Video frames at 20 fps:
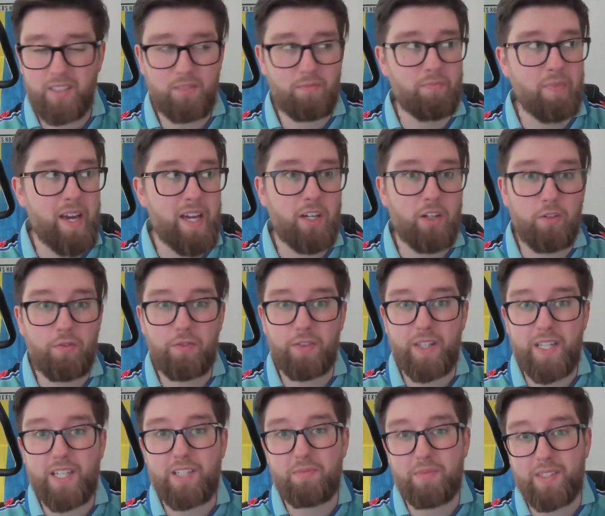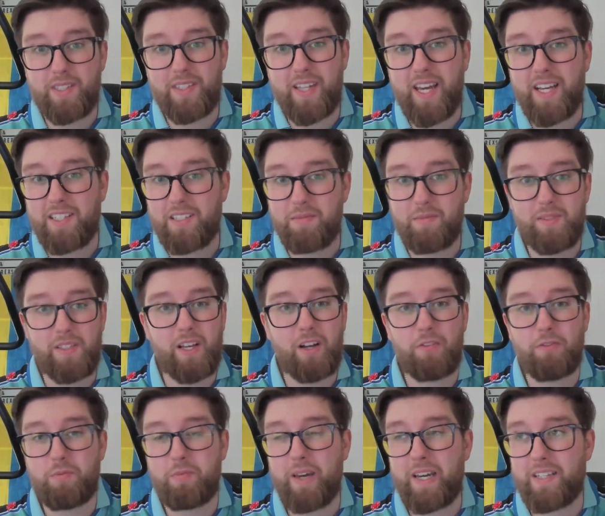make up for these mistakes
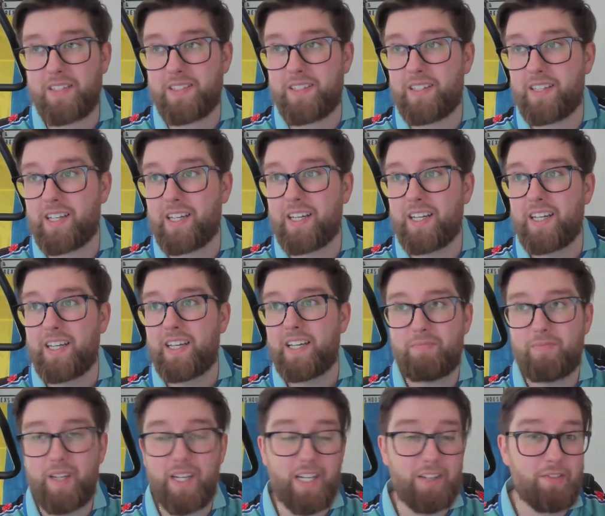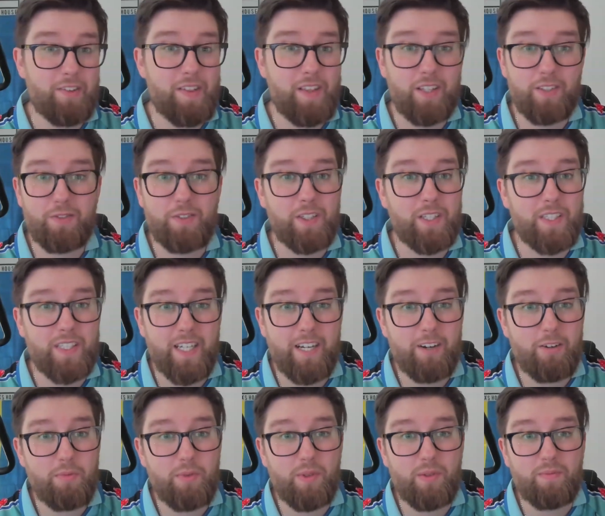themselves, basically. And I think that's really
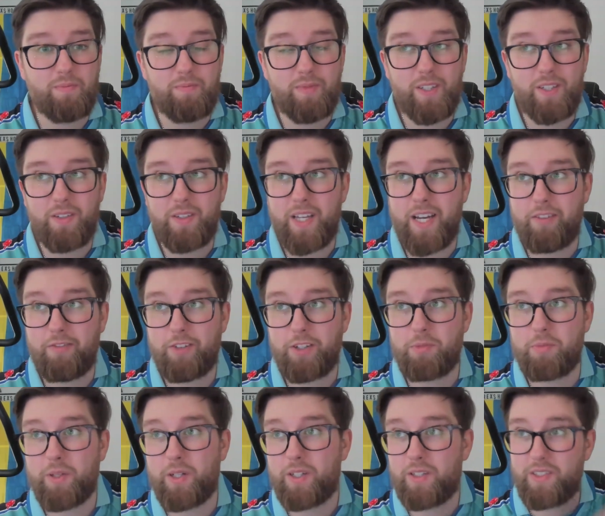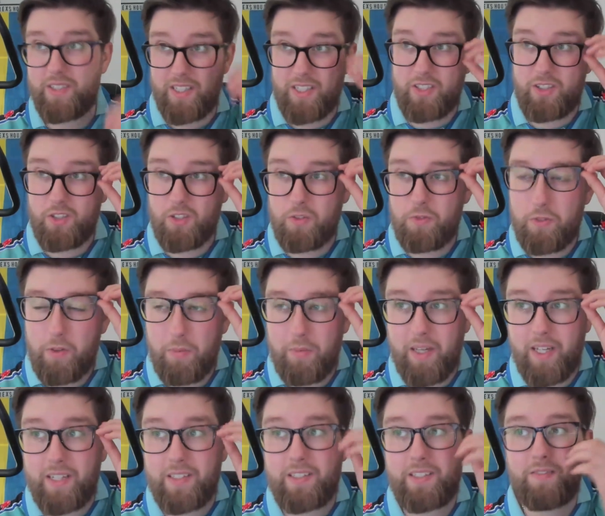terrible. The average person is suffering
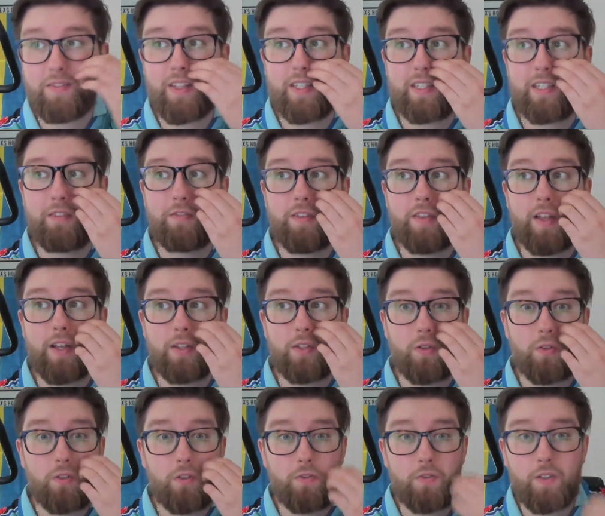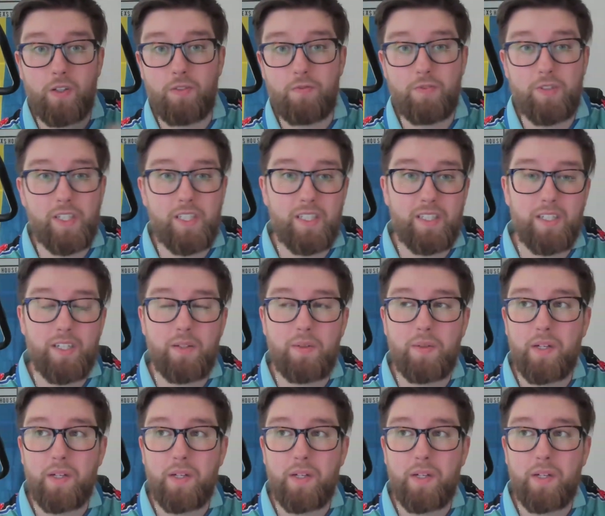because of this, and I think that's awful. I really do.